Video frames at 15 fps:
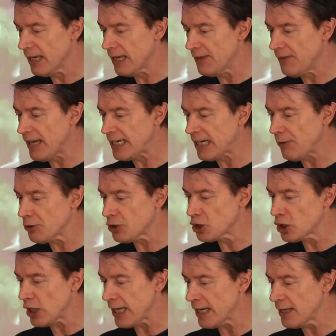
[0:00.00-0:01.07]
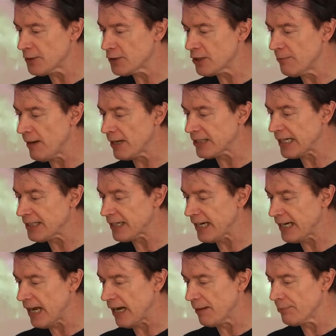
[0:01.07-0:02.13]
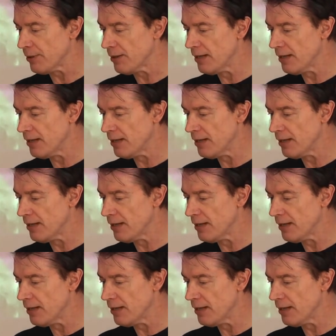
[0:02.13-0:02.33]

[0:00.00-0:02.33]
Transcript: In the end, I was shaking so much I had to get up.